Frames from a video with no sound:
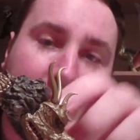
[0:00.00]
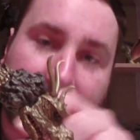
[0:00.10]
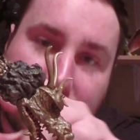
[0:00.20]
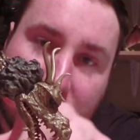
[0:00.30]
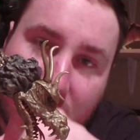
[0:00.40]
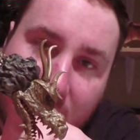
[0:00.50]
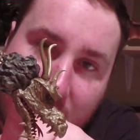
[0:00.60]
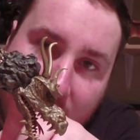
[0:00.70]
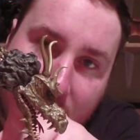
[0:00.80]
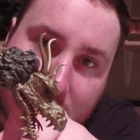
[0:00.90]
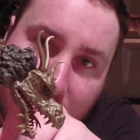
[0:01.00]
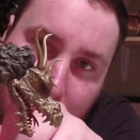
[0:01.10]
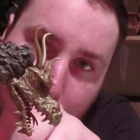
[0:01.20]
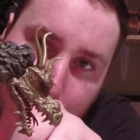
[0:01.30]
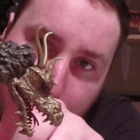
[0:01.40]
This thing has
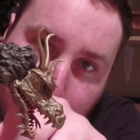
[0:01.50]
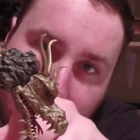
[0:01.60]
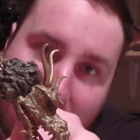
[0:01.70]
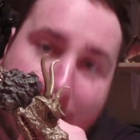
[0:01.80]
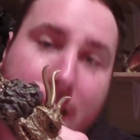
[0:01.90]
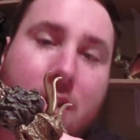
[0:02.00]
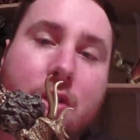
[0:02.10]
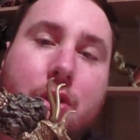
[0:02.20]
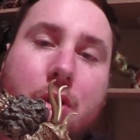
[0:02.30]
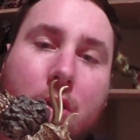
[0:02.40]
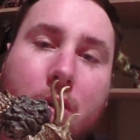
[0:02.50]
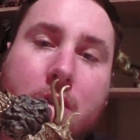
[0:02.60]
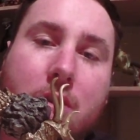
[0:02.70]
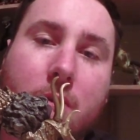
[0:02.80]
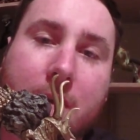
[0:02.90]
like a blackish
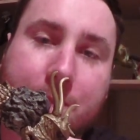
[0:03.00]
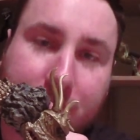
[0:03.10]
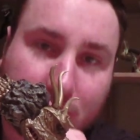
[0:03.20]
look to it.